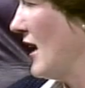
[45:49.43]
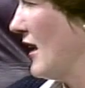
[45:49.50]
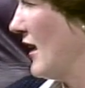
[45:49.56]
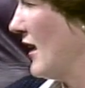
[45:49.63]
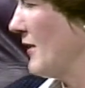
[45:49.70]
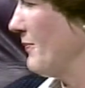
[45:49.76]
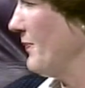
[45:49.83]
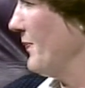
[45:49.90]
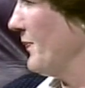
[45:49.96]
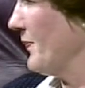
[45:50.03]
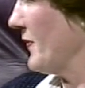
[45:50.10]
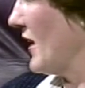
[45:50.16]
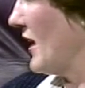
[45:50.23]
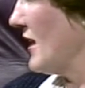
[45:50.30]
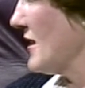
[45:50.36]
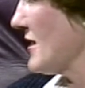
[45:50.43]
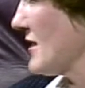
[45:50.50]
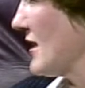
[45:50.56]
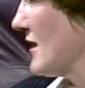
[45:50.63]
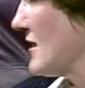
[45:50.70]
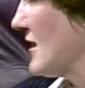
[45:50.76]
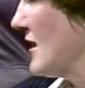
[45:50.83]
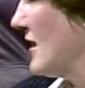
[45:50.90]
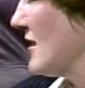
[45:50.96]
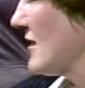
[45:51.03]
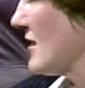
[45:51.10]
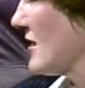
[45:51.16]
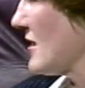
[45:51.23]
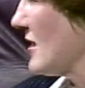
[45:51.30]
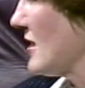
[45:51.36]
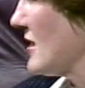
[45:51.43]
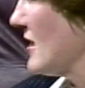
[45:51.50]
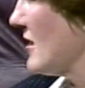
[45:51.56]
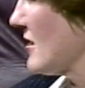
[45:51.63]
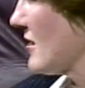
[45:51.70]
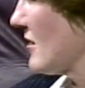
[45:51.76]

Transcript: And he just had tears in his eyes. He just